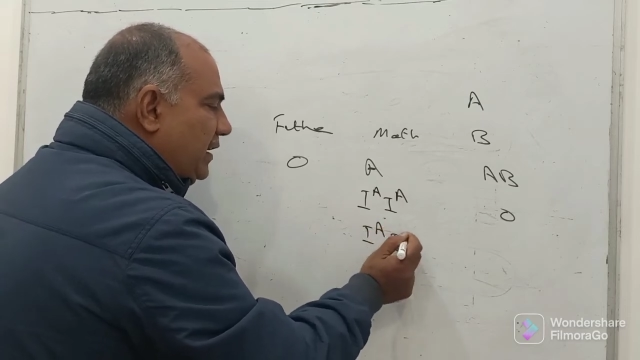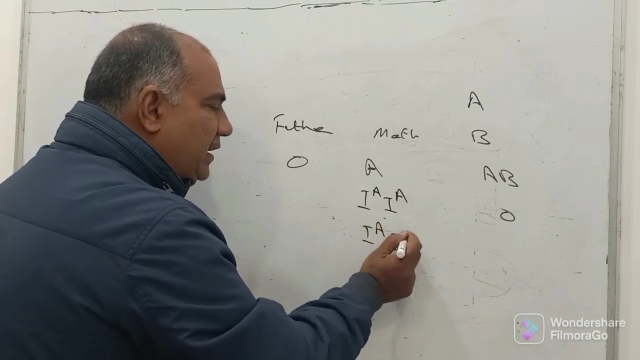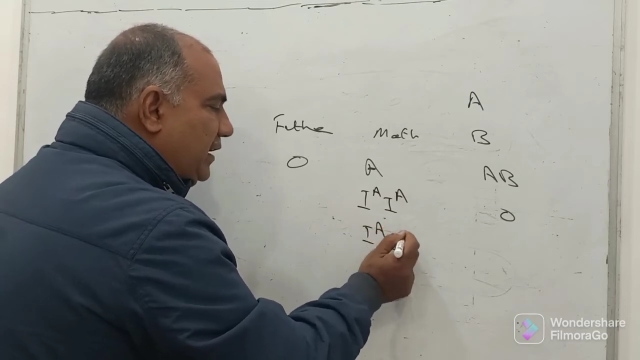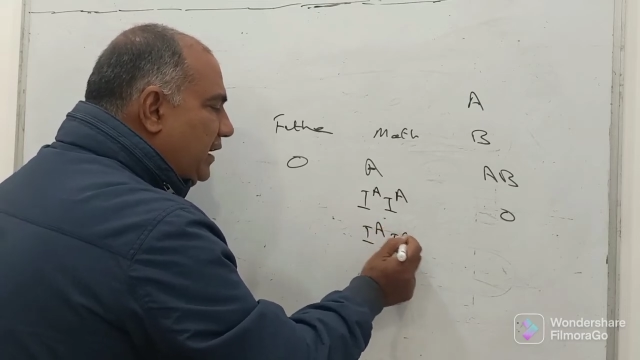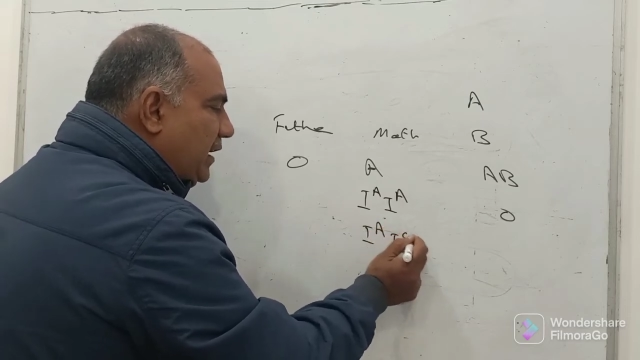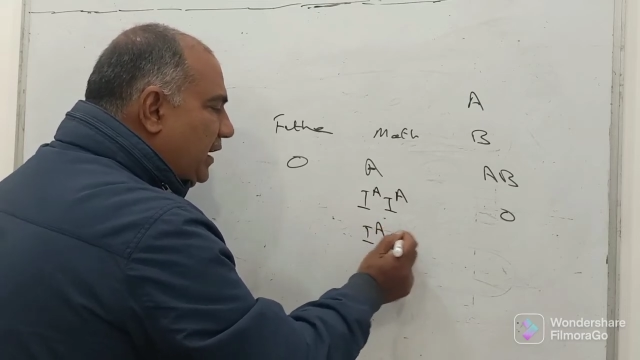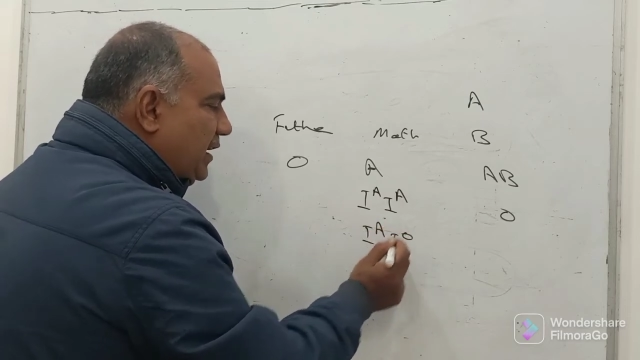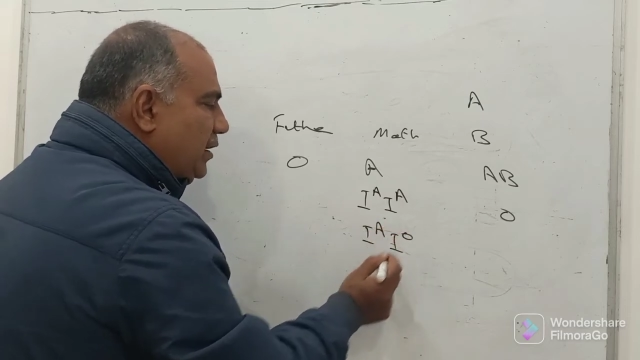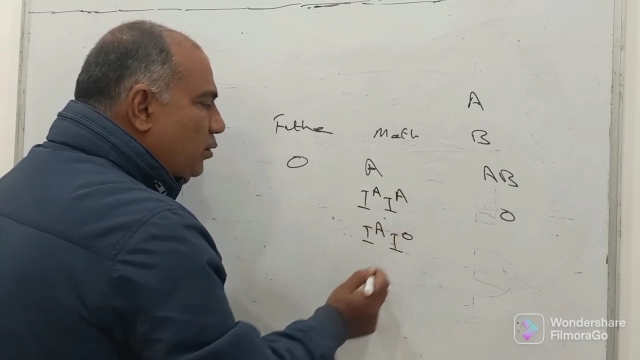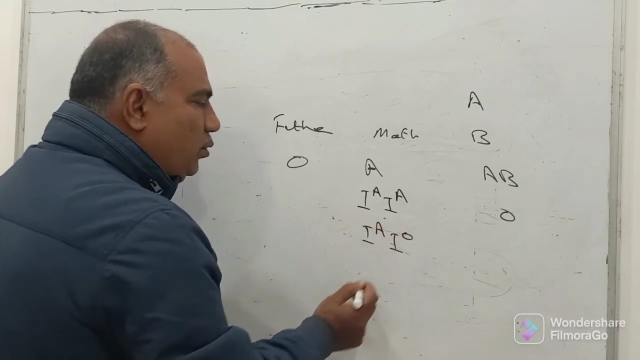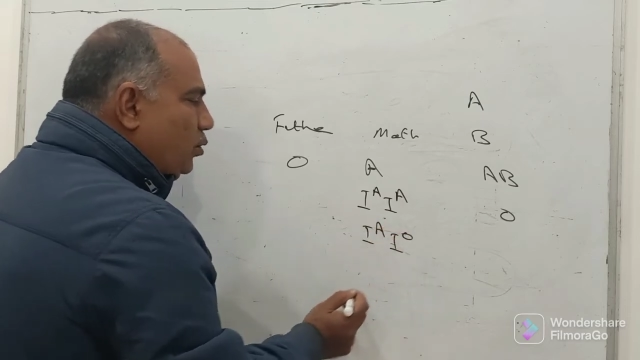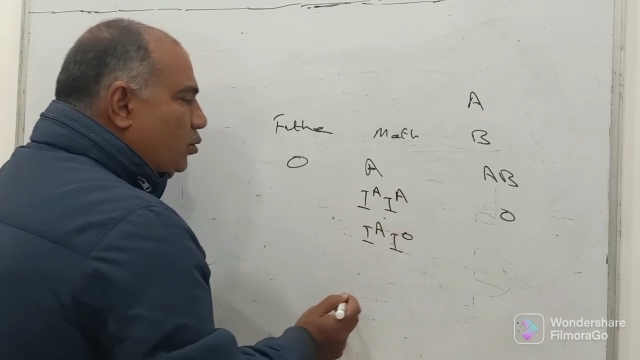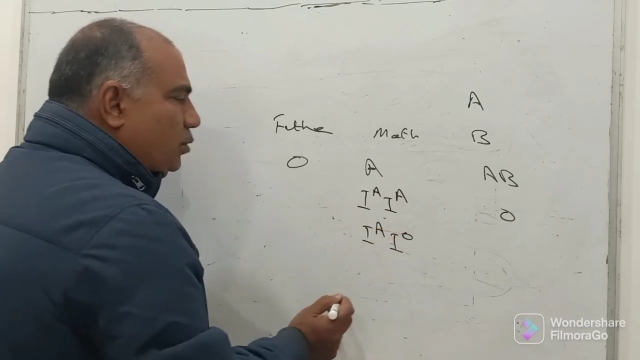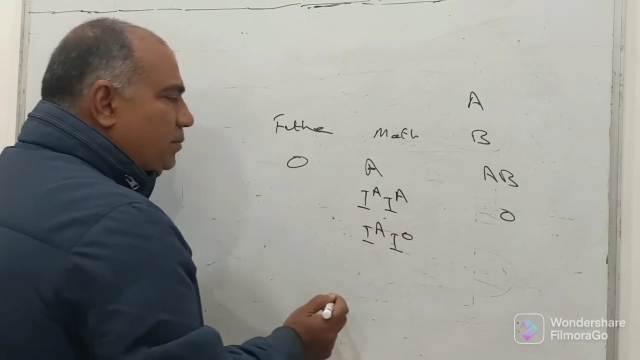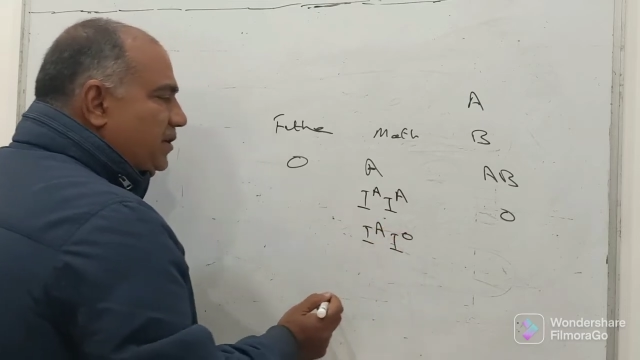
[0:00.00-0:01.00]
IO
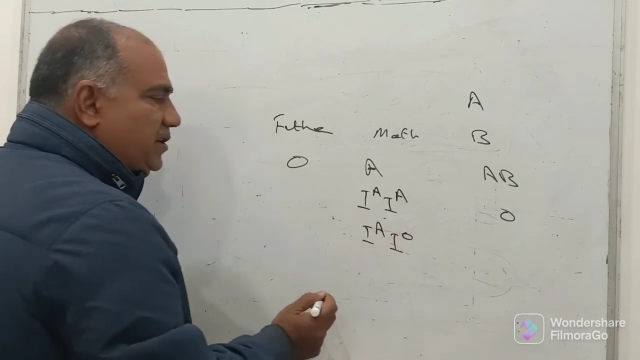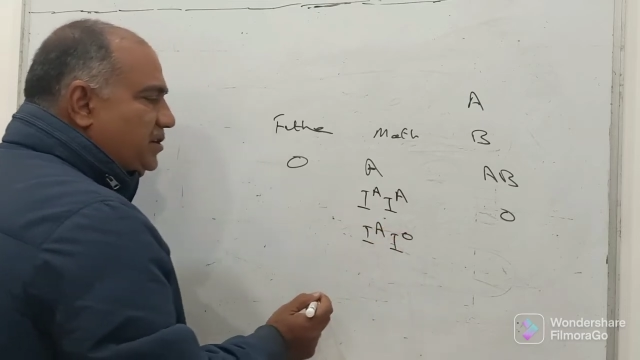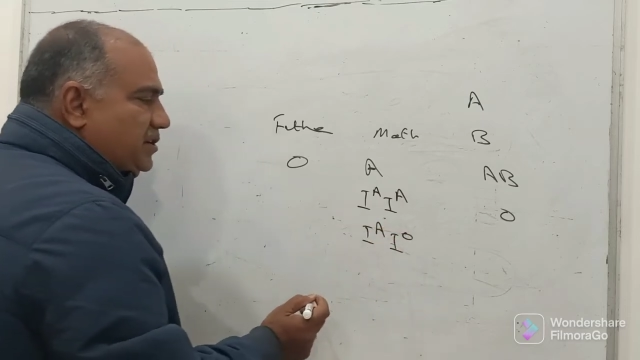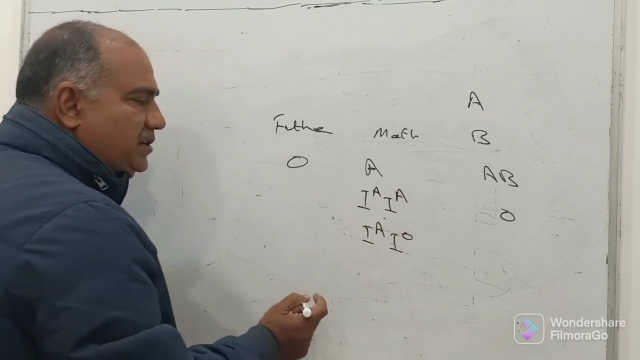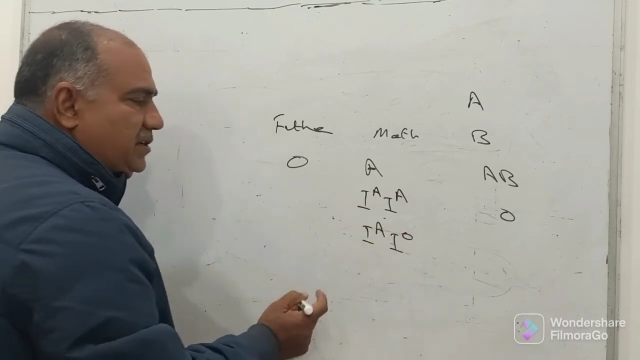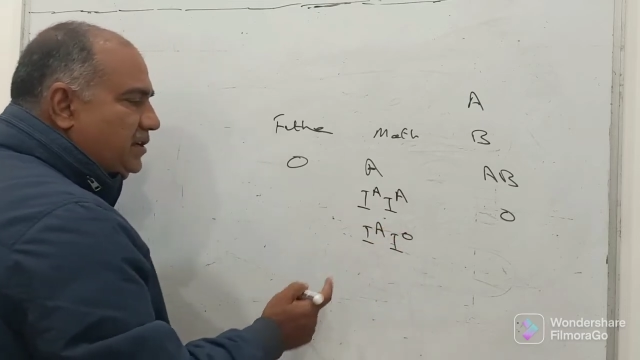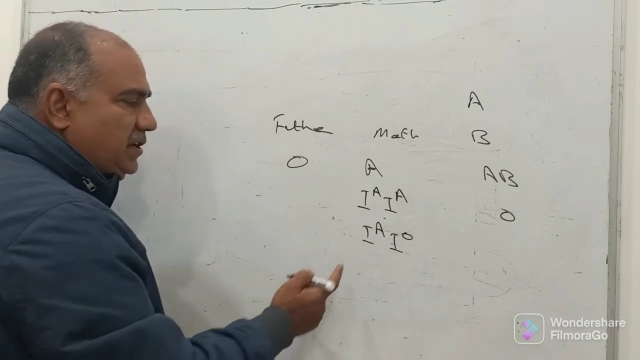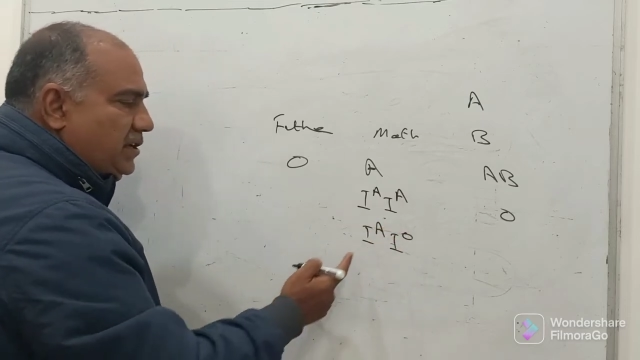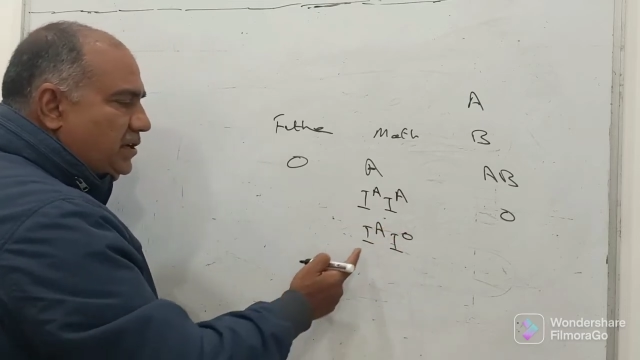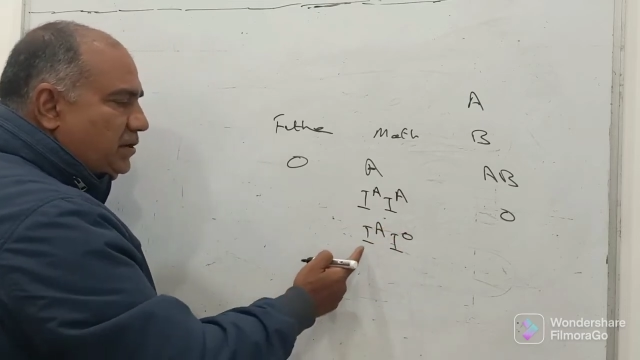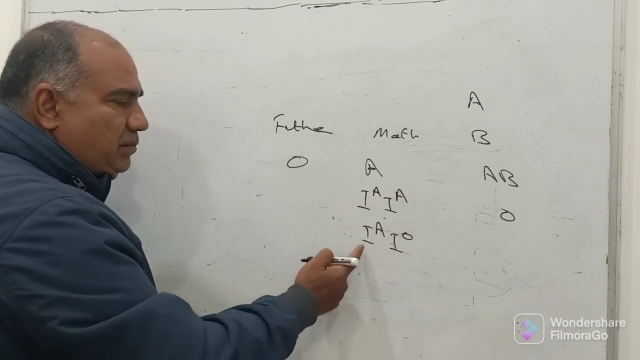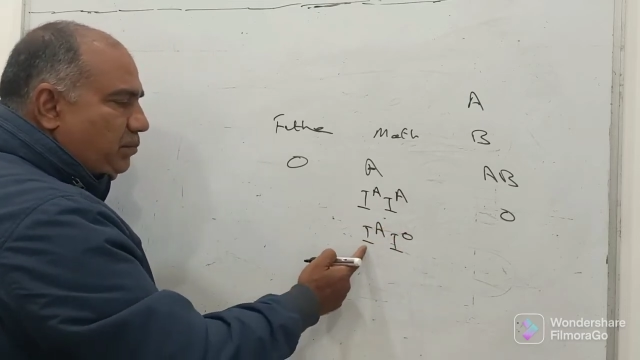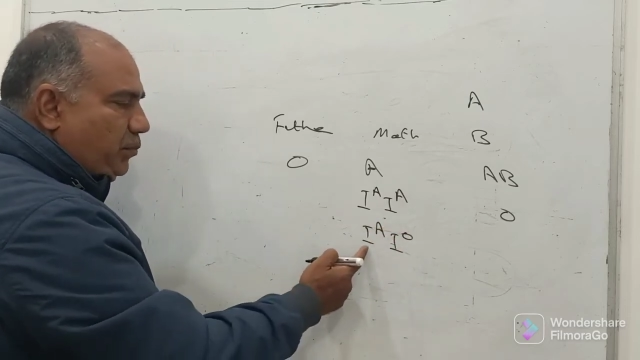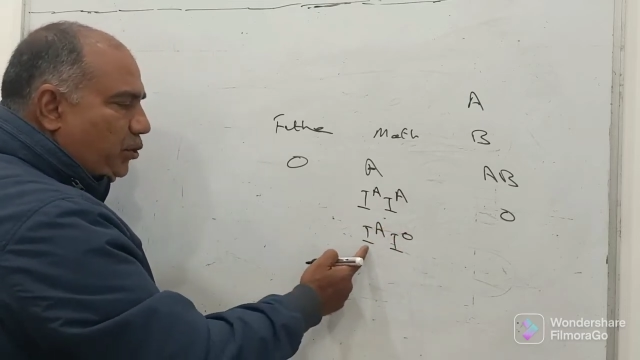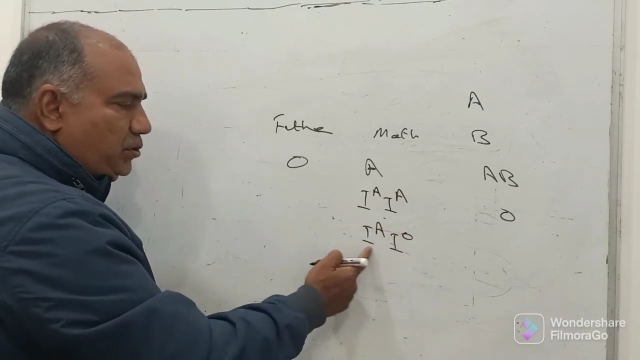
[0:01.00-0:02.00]
combination.
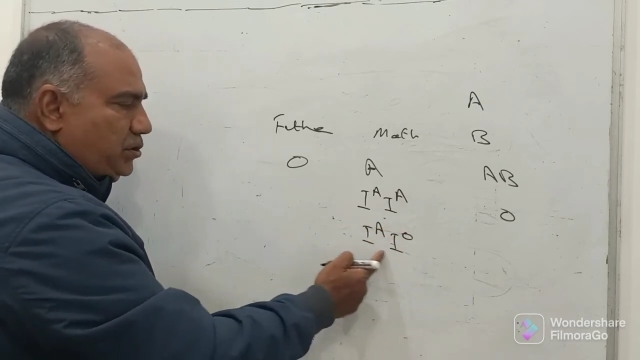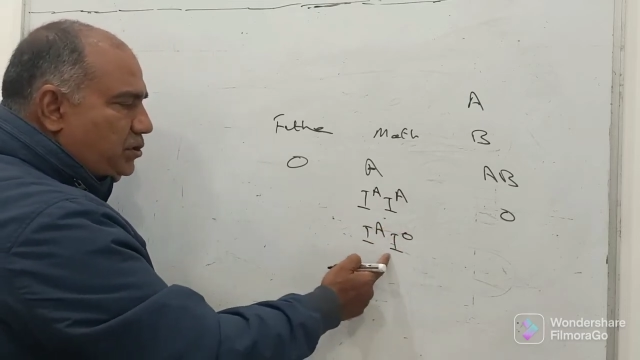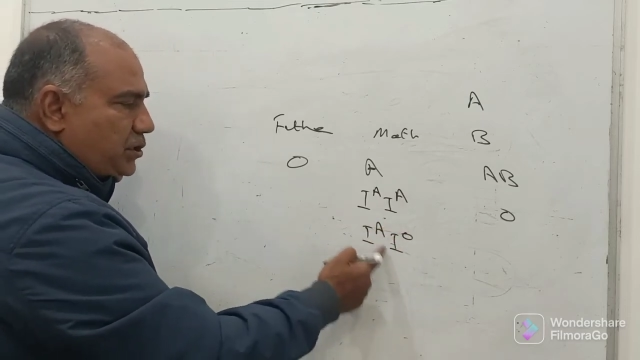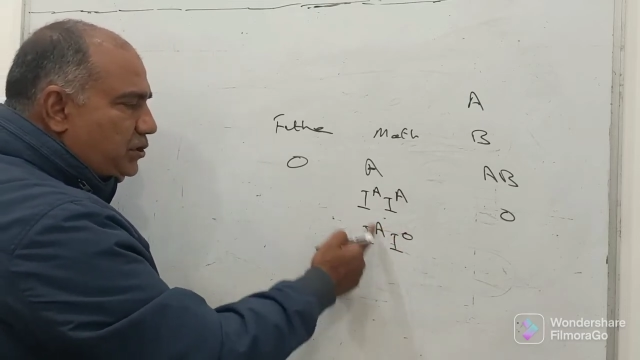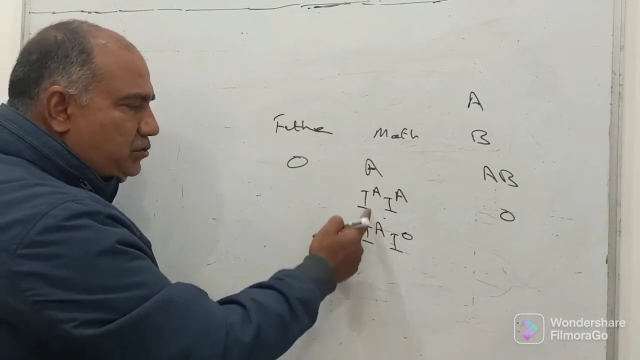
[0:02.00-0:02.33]
Both these